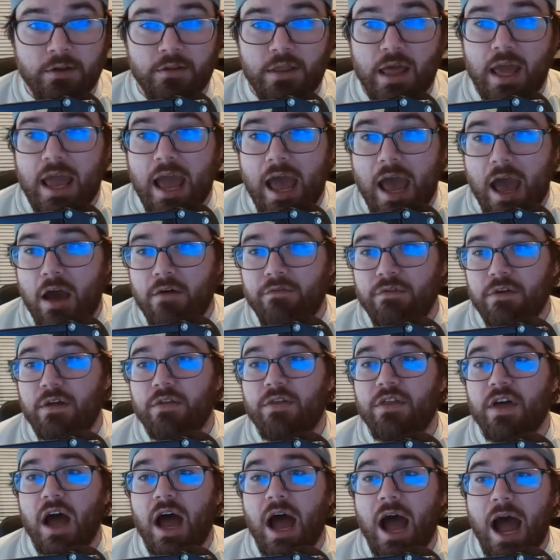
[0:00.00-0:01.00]
They have
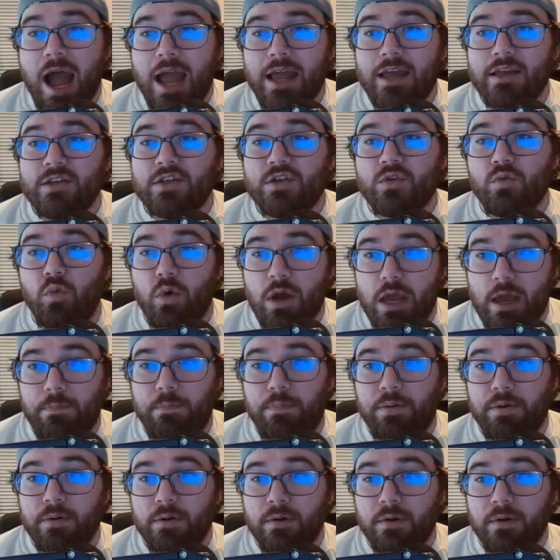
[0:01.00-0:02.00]
the highest
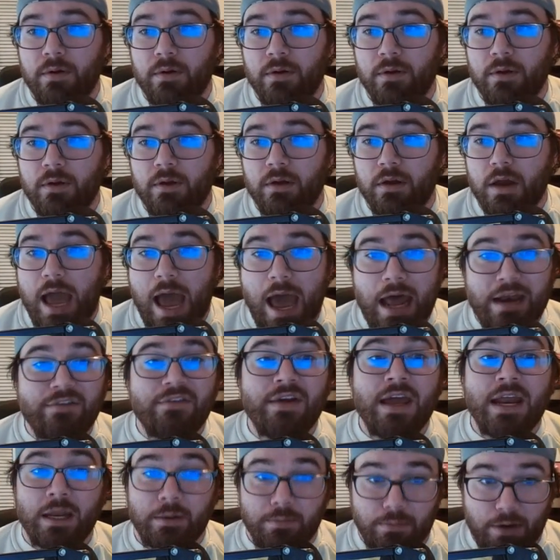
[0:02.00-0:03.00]
whip out of
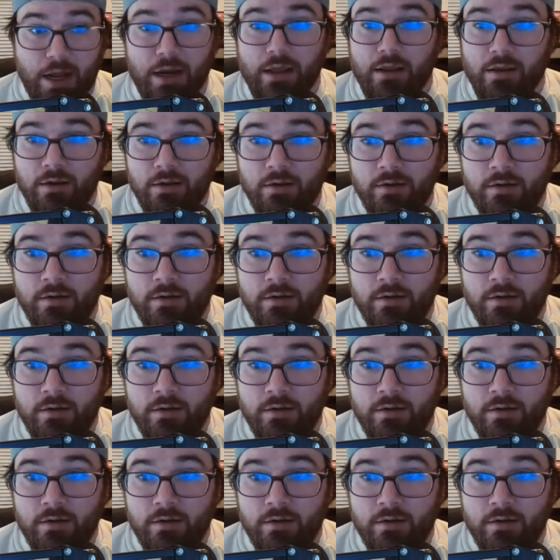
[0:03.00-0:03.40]
anybody.